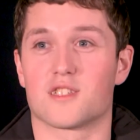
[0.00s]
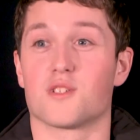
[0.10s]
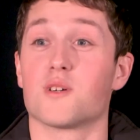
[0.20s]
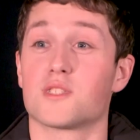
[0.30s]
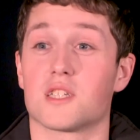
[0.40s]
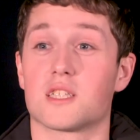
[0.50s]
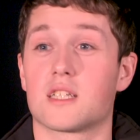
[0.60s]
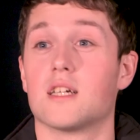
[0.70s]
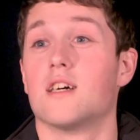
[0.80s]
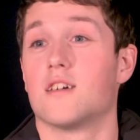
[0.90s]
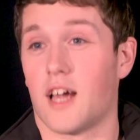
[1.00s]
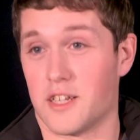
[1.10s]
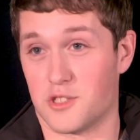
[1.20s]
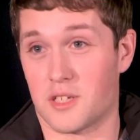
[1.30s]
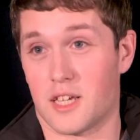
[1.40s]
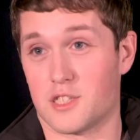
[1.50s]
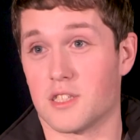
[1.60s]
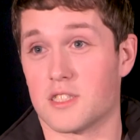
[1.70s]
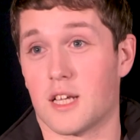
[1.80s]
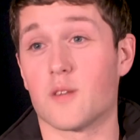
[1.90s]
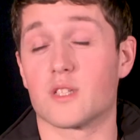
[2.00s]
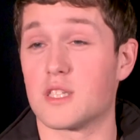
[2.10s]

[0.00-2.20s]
it's not just education itself.